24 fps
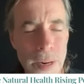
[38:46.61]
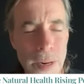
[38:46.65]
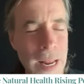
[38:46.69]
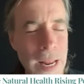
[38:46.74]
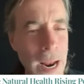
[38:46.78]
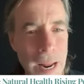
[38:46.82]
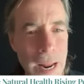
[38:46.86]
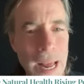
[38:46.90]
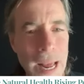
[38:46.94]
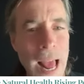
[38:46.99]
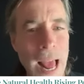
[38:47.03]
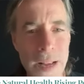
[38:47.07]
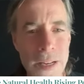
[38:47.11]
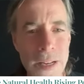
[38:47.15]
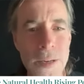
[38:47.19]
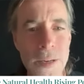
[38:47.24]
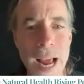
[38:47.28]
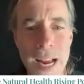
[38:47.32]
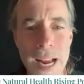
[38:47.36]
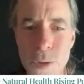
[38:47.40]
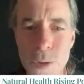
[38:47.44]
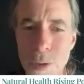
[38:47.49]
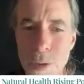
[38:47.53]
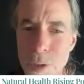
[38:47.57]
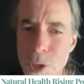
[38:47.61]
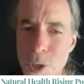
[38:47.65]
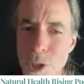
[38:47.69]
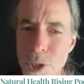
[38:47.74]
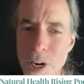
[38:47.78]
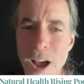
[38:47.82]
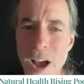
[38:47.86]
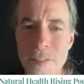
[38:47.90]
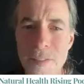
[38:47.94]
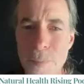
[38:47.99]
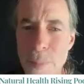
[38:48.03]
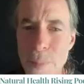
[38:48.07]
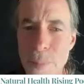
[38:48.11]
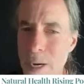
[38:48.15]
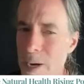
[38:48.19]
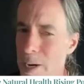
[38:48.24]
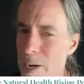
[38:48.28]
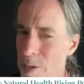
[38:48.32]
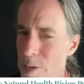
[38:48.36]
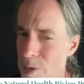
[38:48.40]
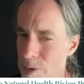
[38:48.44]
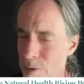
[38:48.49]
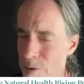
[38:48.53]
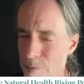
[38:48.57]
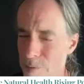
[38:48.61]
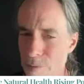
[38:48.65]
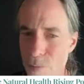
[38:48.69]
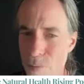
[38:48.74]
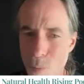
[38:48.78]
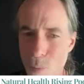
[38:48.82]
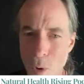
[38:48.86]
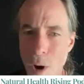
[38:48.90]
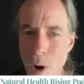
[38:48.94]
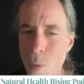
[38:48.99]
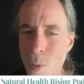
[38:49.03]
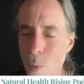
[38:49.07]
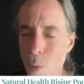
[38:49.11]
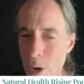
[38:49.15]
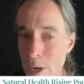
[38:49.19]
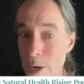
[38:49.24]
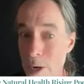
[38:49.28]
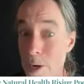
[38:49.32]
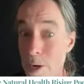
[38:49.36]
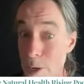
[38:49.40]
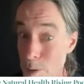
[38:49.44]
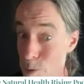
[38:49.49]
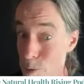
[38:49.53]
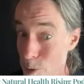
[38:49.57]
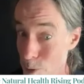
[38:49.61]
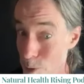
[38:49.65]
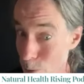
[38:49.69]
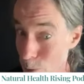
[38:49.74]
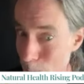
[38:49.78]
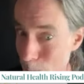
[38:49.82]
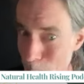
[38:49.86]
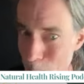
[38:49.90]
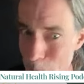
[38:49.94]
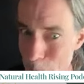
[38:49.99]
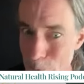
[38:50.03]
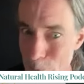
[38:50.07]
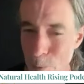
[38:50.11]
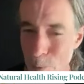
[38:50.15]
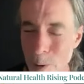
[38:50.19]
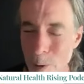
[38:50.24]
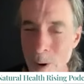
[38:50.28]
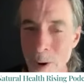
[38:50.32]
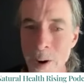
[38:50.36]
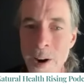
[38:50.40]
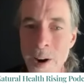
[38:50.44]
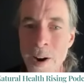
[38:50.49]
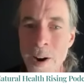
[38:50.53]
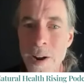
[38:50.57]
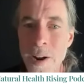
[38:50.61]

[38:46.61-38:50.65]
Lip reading: you know, it has natural stuff because of what we use a toilet for.